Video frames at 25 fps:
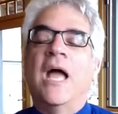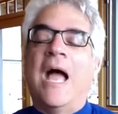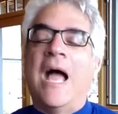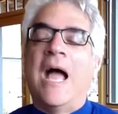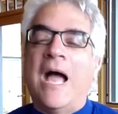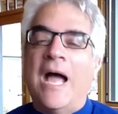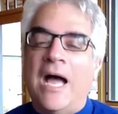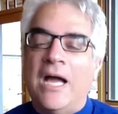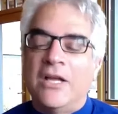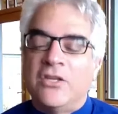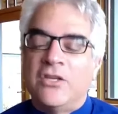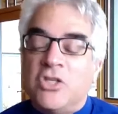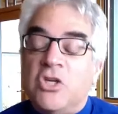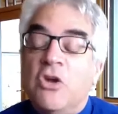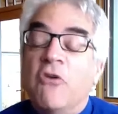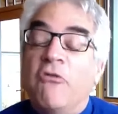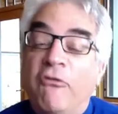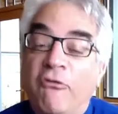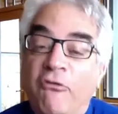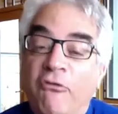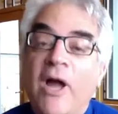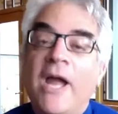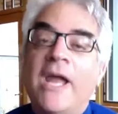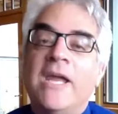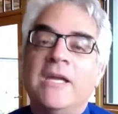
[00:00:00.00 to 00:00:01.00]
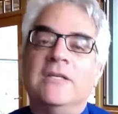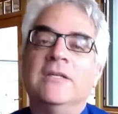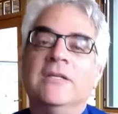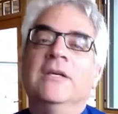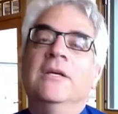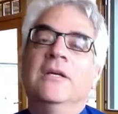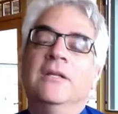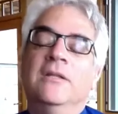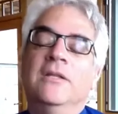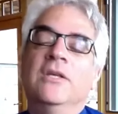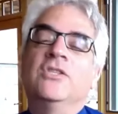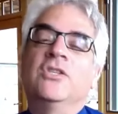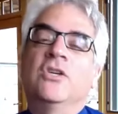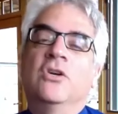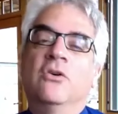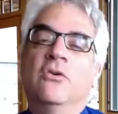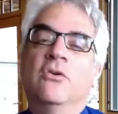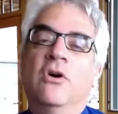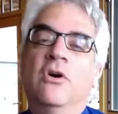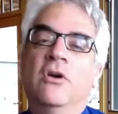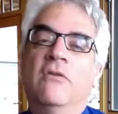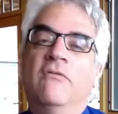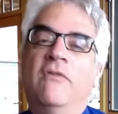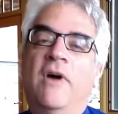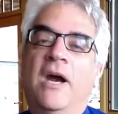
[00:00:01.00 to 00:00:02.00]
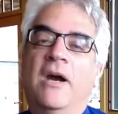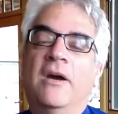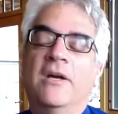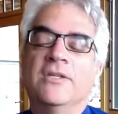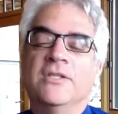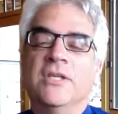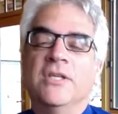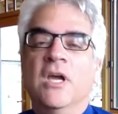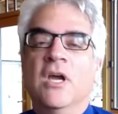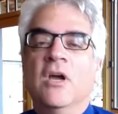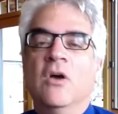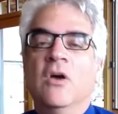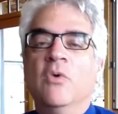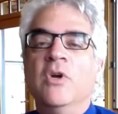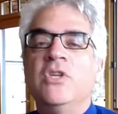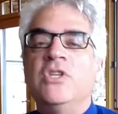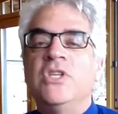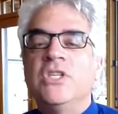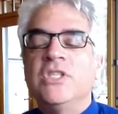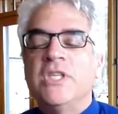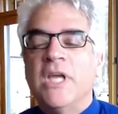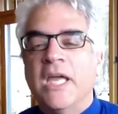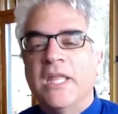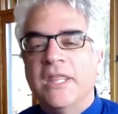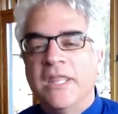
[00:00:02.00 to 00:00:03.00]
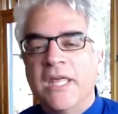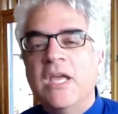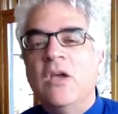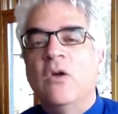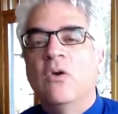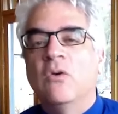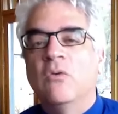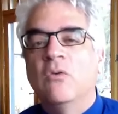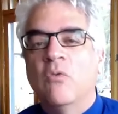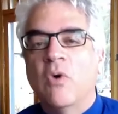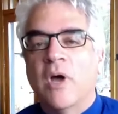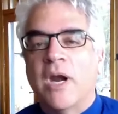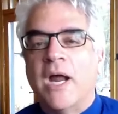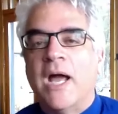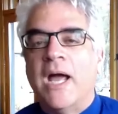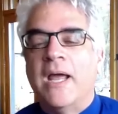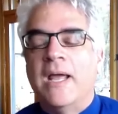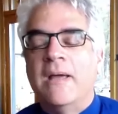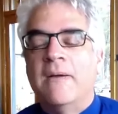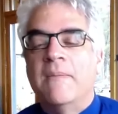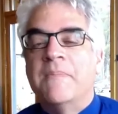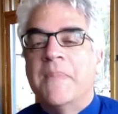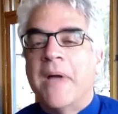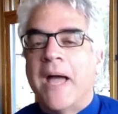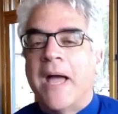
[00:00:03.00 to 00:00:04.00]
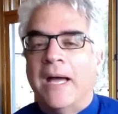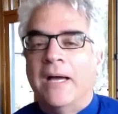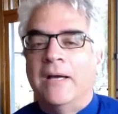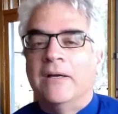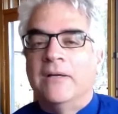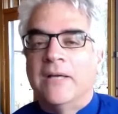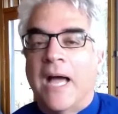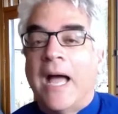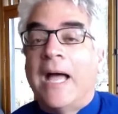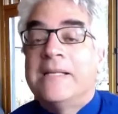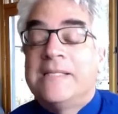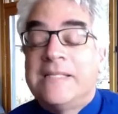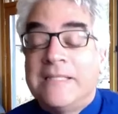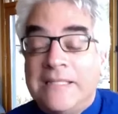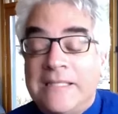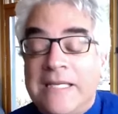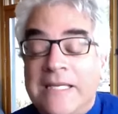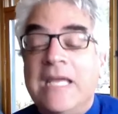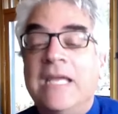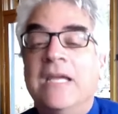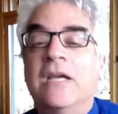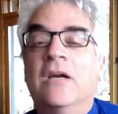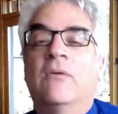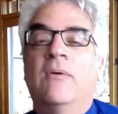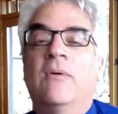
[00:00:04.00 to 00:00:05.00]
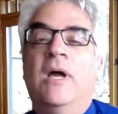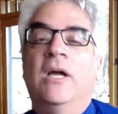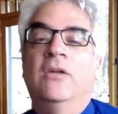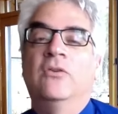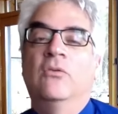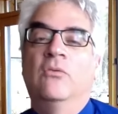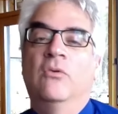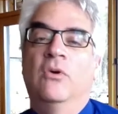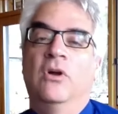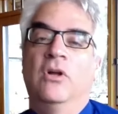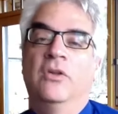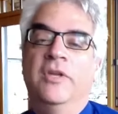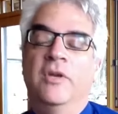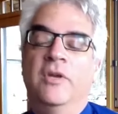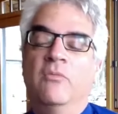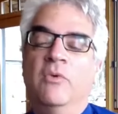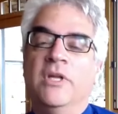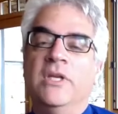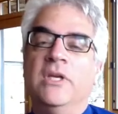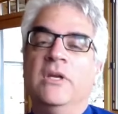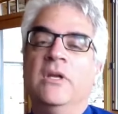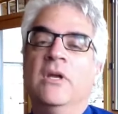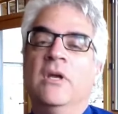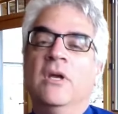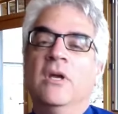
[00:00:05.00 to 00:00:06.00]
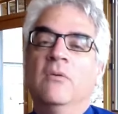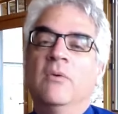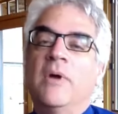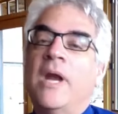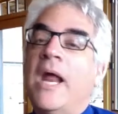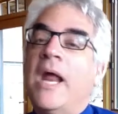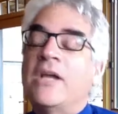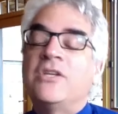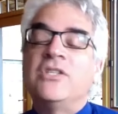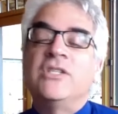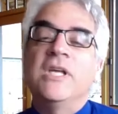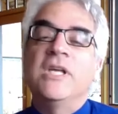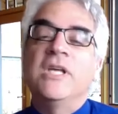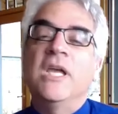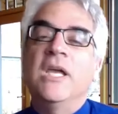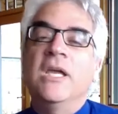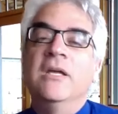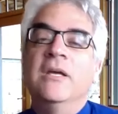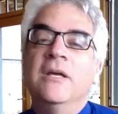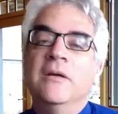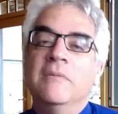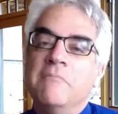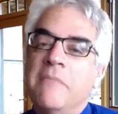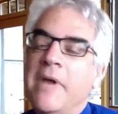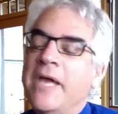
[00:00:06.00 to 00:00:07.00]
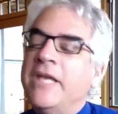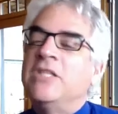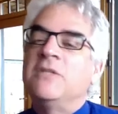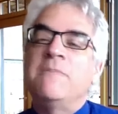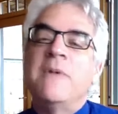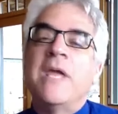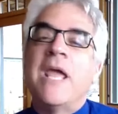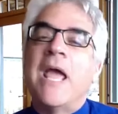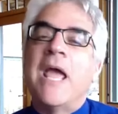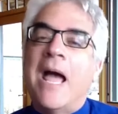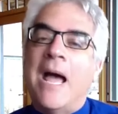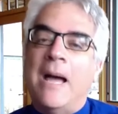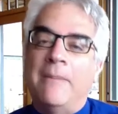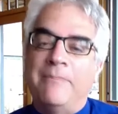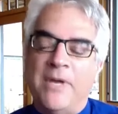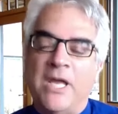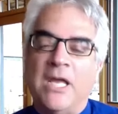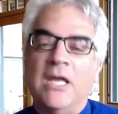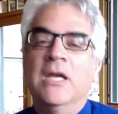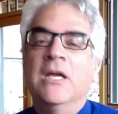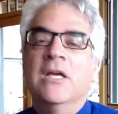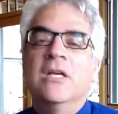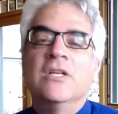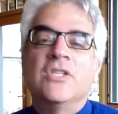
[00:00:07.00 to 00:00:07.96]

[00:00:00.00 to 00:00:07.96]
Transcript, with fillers: uh, to fight this coronavirus, which is, I think, what I am seeing around the world and what, what actually makes me happy.